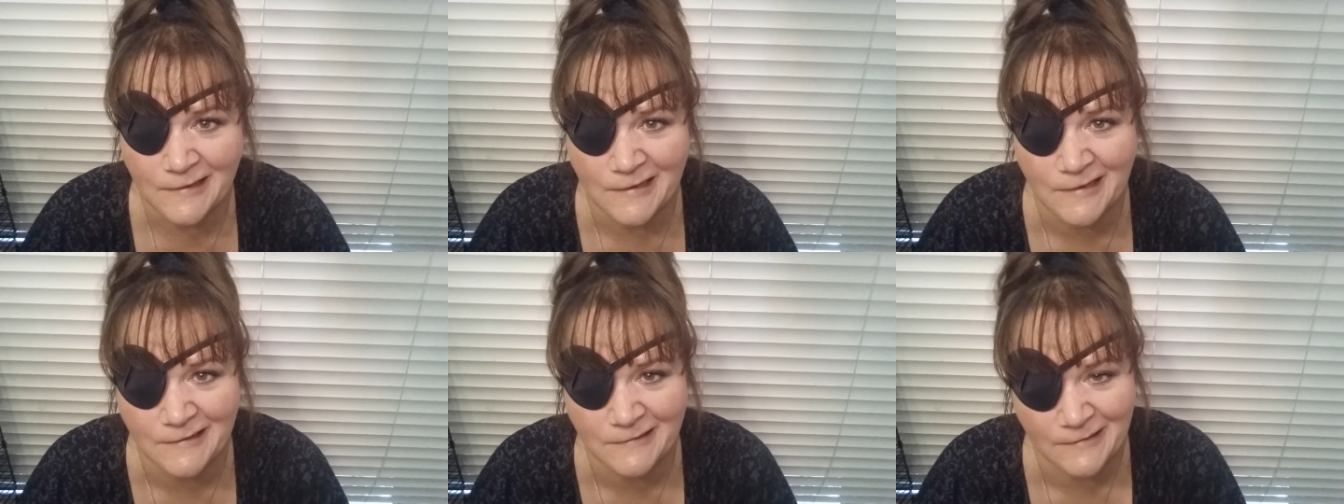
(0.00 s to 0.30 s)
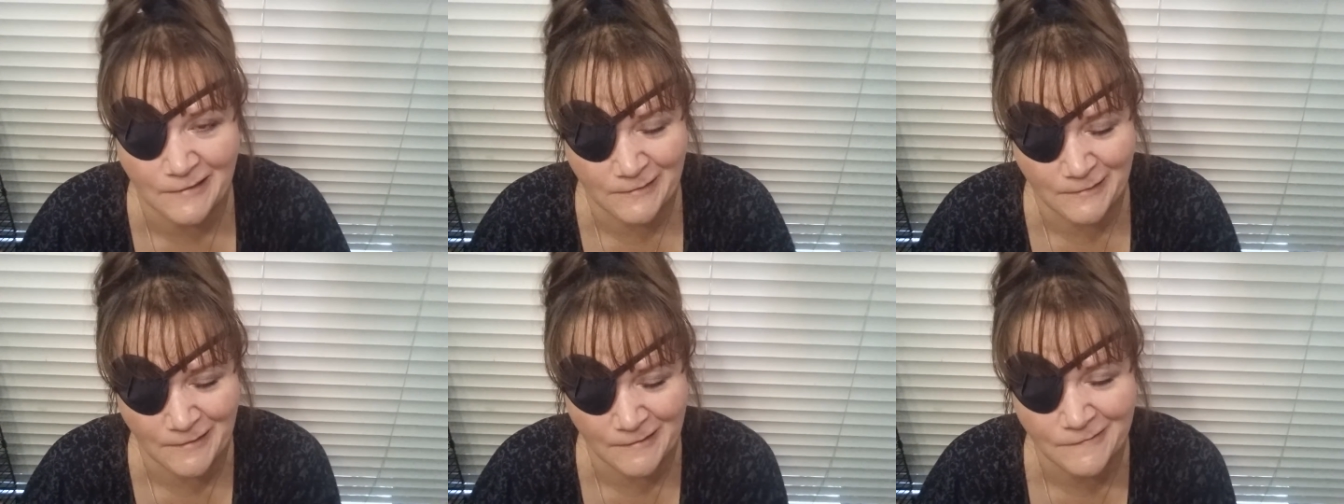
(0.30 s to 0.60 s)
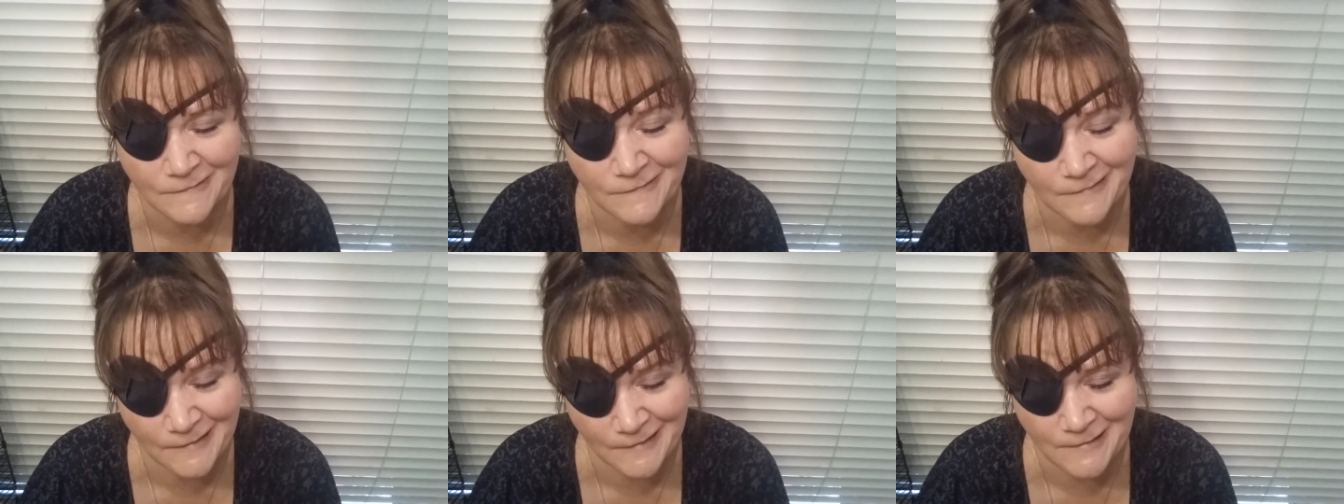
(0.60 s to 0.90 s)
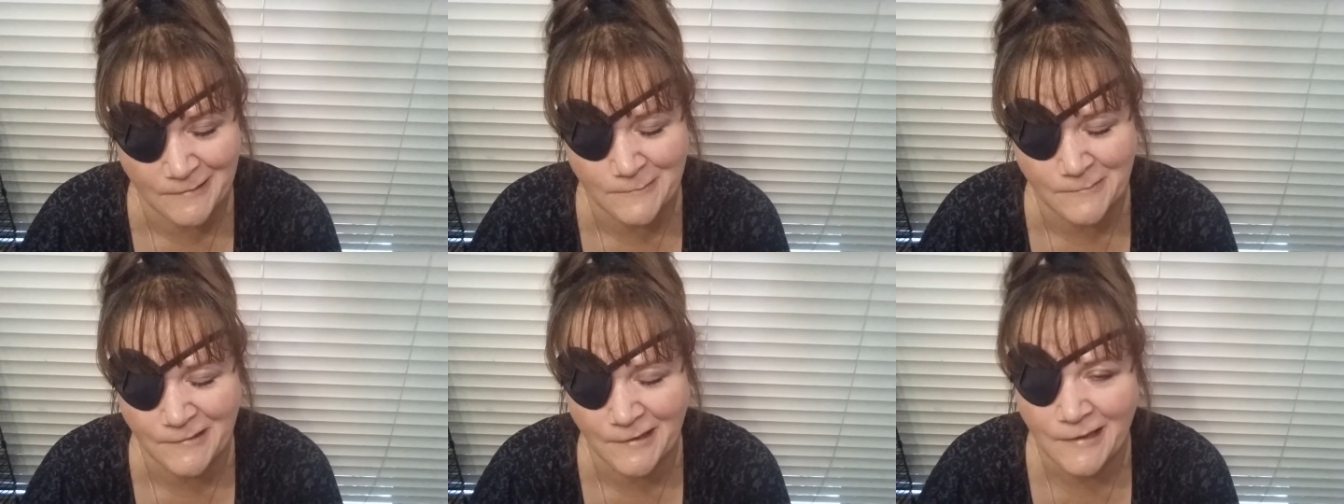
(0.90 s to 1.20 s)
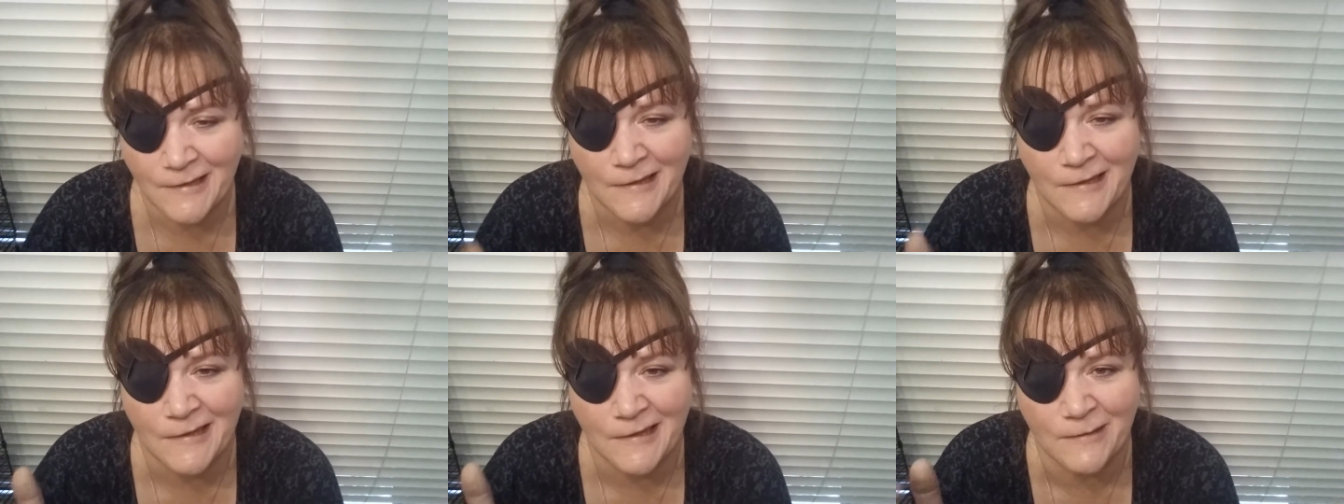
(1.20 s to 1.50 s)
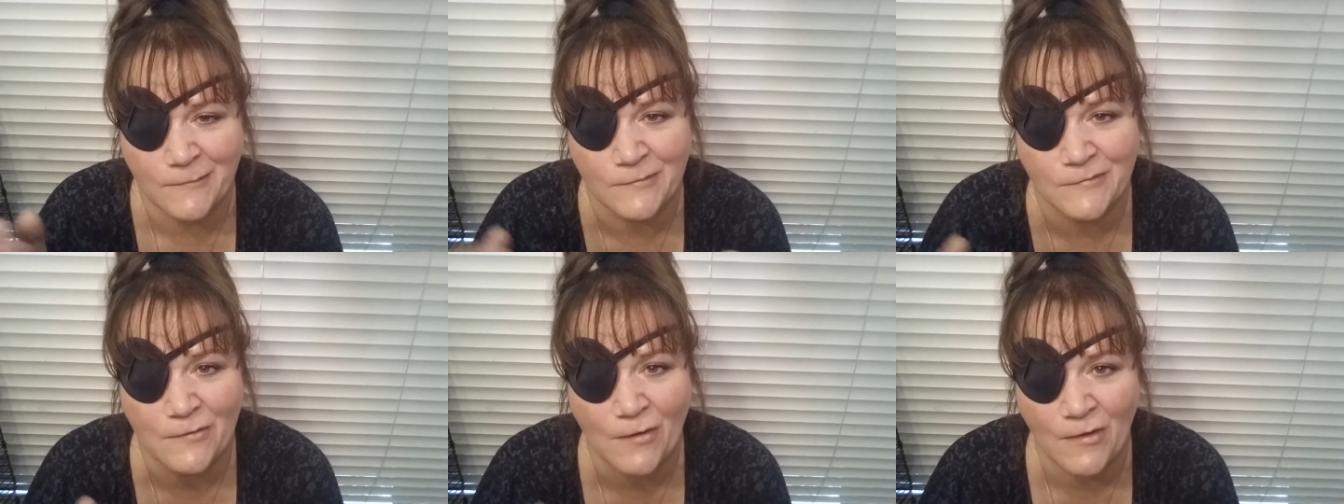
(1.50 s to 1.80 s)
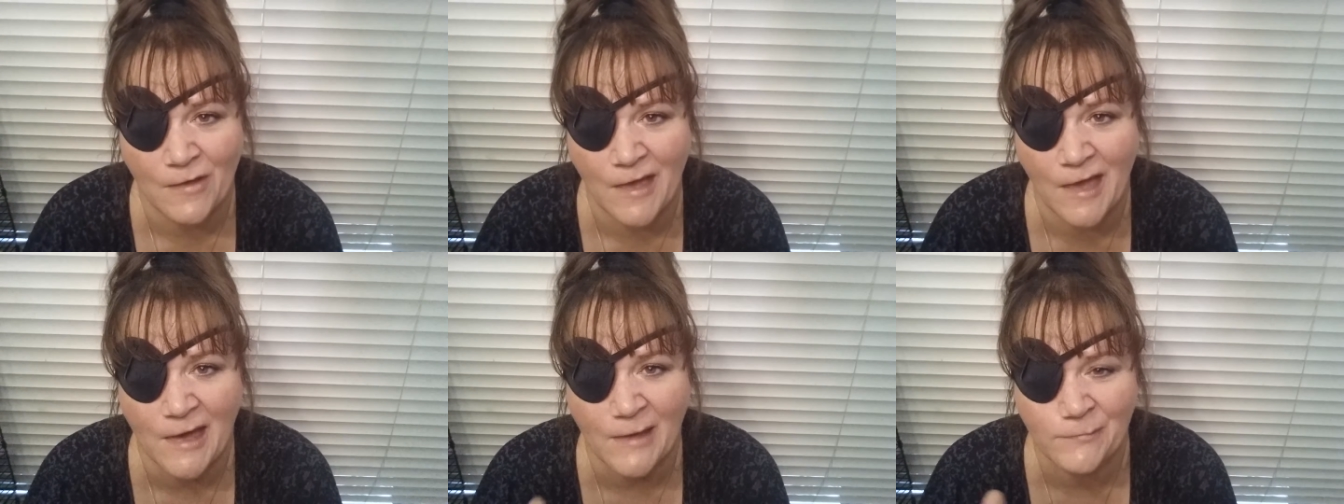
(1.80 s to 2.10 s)
It, it seemed it was
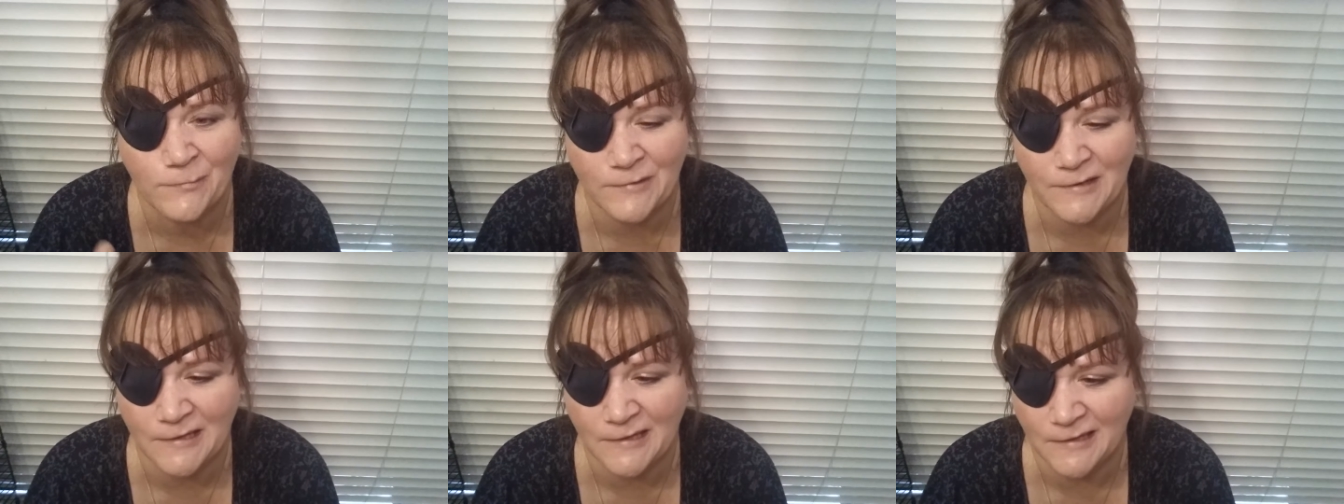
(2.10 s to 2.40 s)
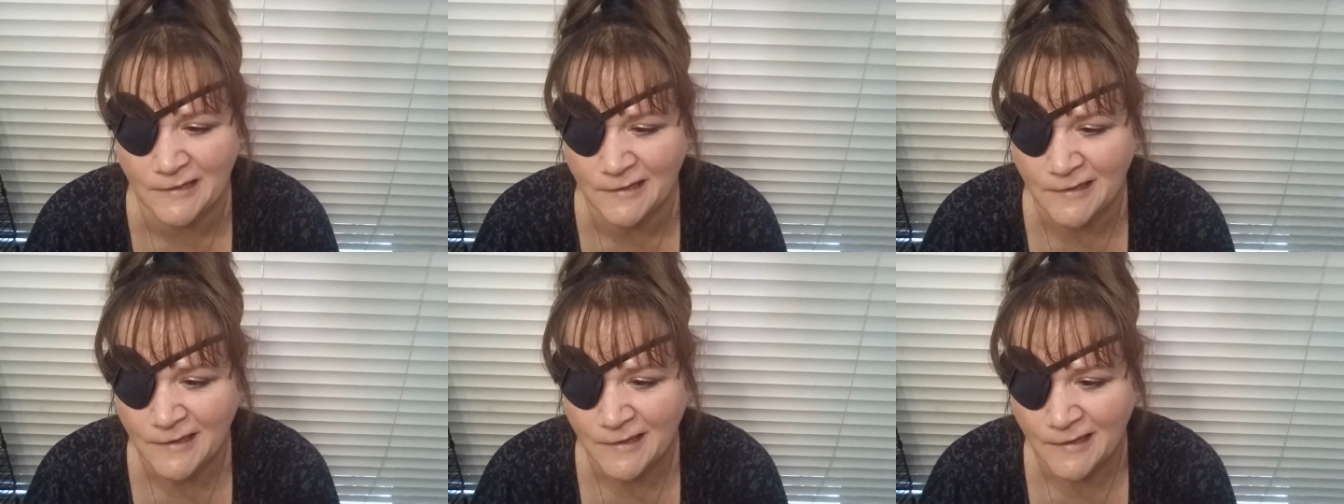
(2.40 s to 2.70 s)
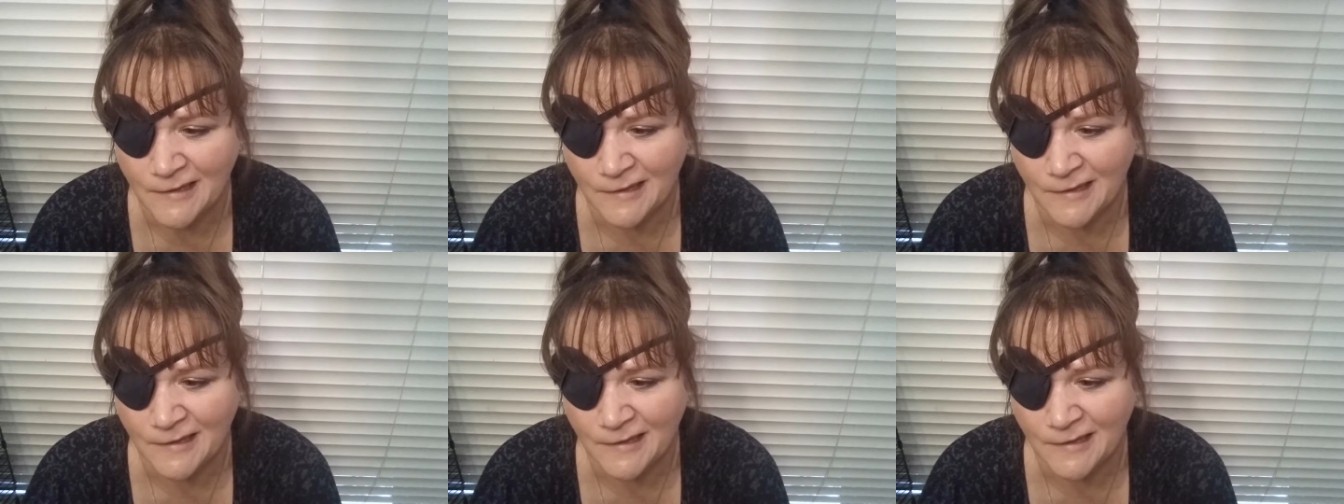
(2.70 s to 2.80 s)
all happening